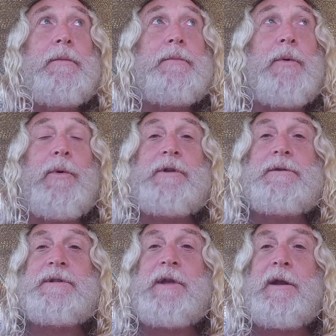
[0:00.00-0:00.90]
But once
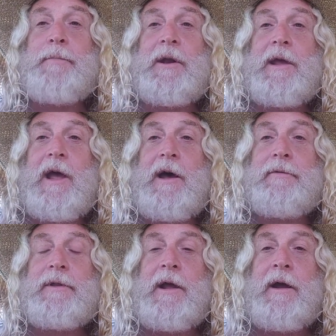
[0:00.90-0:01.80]
you set up an
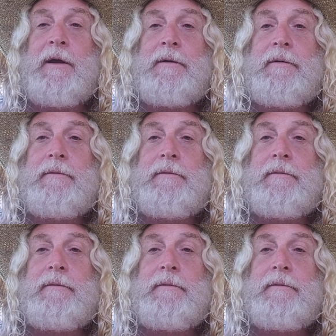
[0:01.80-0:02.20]
account there,